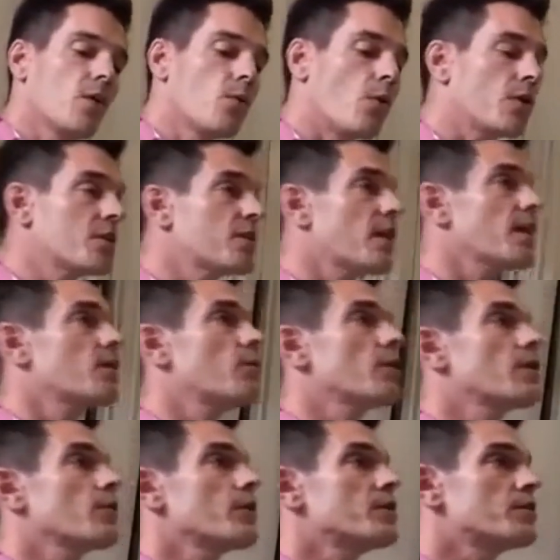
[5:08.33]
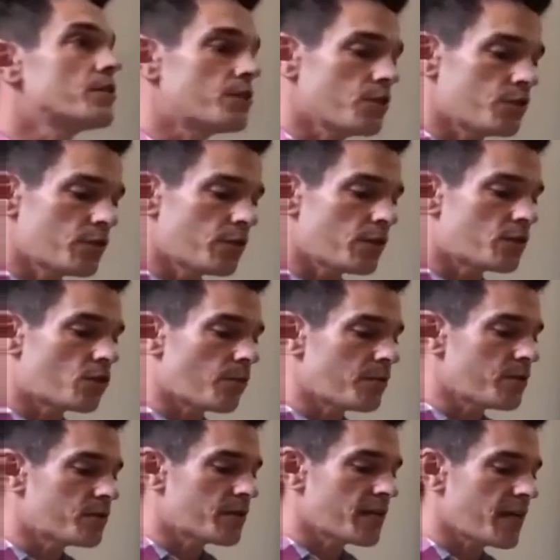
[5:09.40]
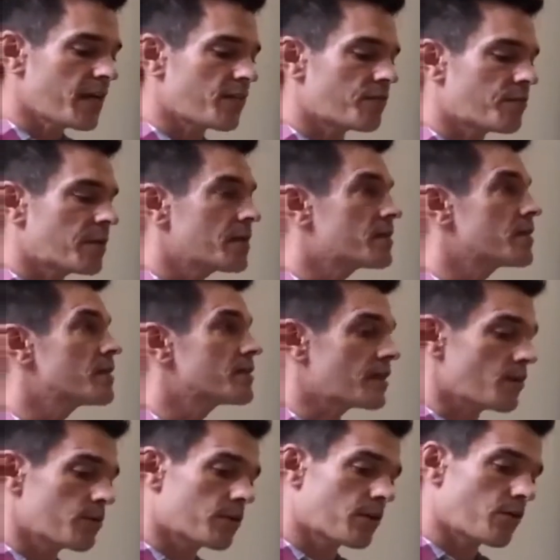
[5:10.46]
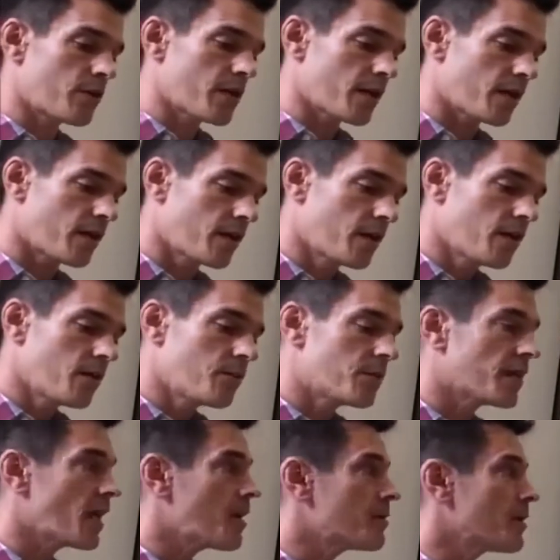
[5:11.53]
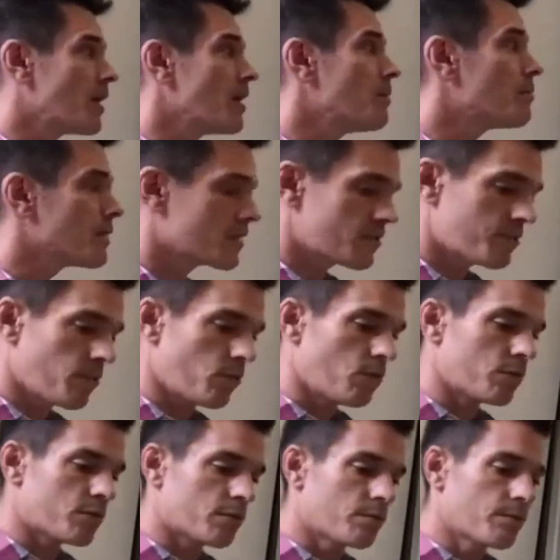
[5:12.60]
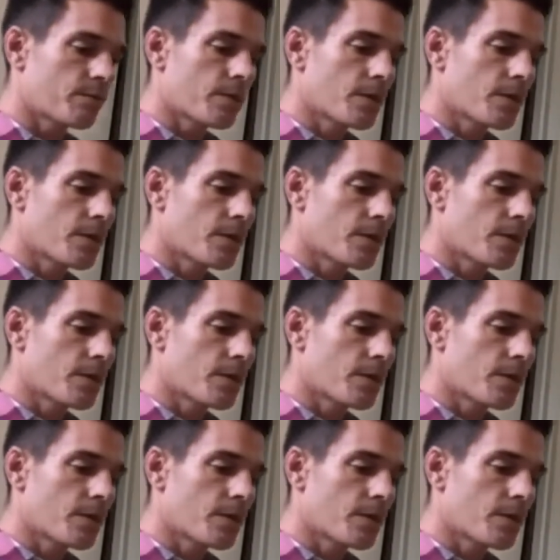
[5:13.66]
One Taekwondo institution, the WTF, based in South Korea, became an Olympic sport.